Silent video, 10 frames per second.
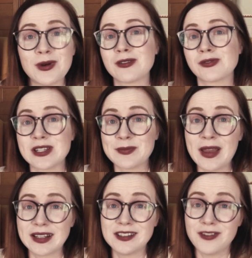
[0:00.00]
to our
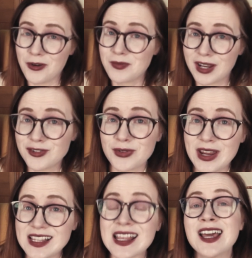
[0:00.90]
respective home
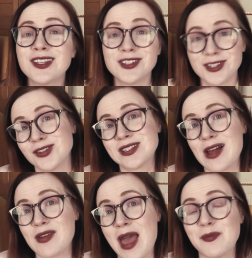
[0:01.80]
countries, the
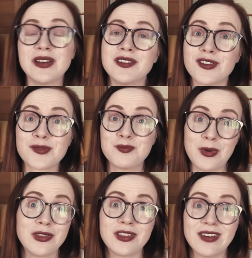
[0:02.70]
lockdown happened for
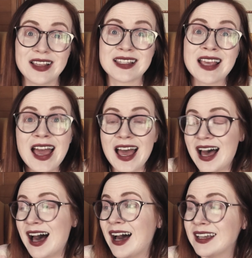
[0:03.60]
both of us.
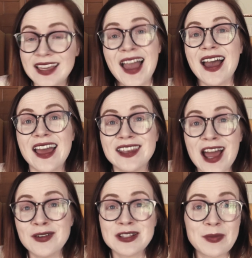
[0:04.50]
And
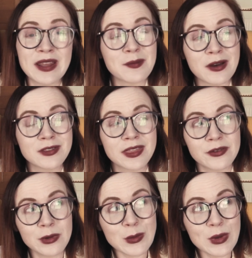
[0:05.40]
now it's been about
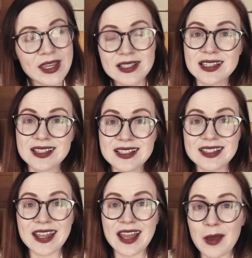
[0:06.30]
3 weeks since
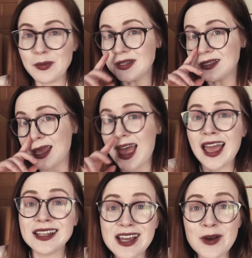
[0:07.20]
that happened,
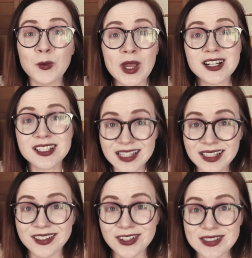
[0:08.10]
and we are
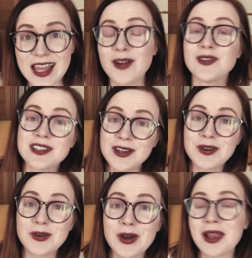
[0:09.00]
still in lockdown,
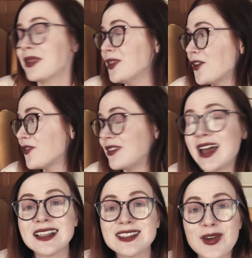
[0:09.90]
so a lot of
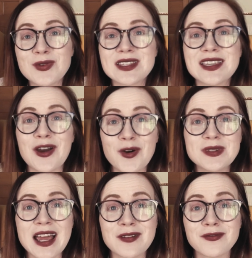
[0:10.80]
nice cozy home
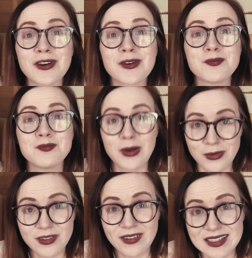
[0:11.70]
time for
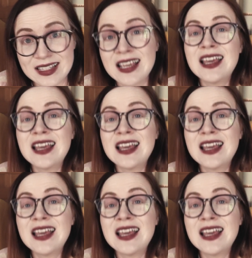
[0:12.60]
both of us.